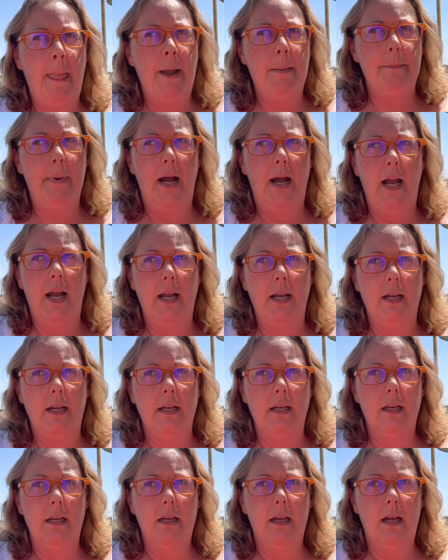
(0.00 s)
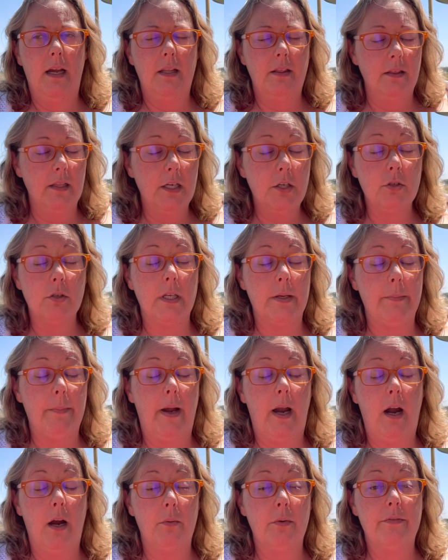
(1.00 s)
my, literally my
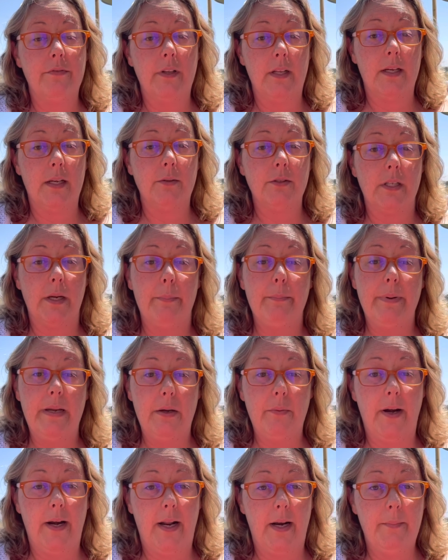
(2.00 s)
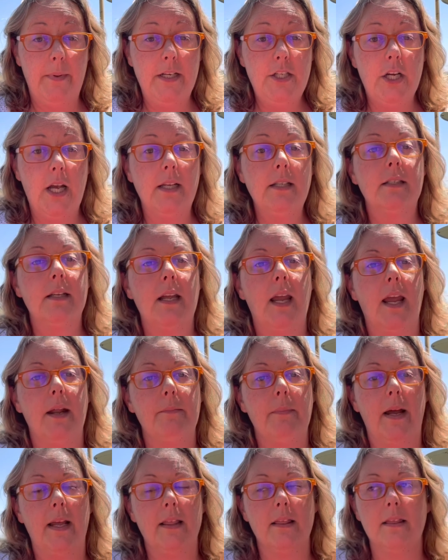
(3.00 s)
heart would feel like it was gonna beat right out of my chest and
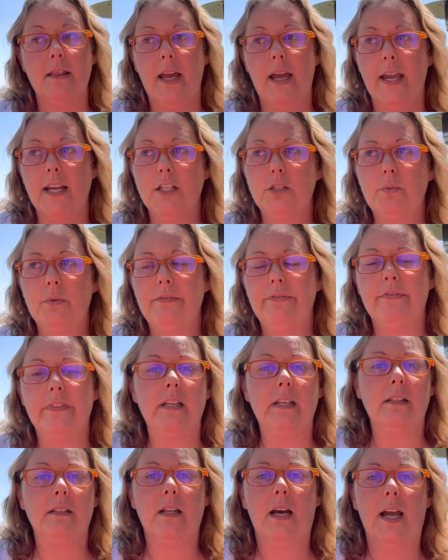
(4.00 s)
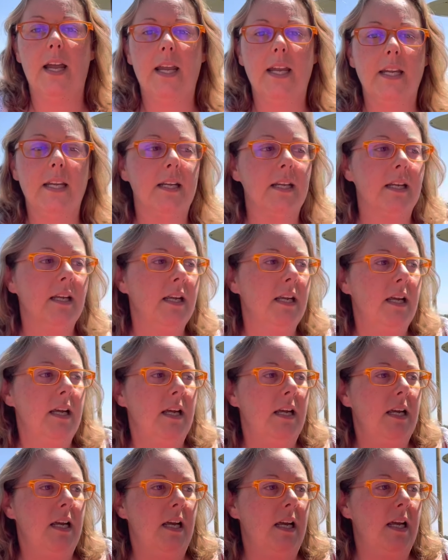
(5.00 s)
my legs would feel like
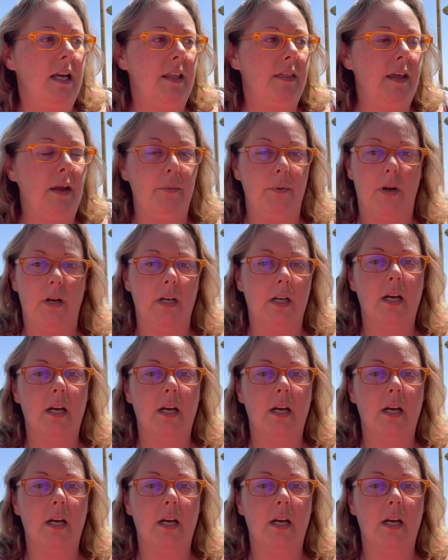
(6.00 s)
they were gonna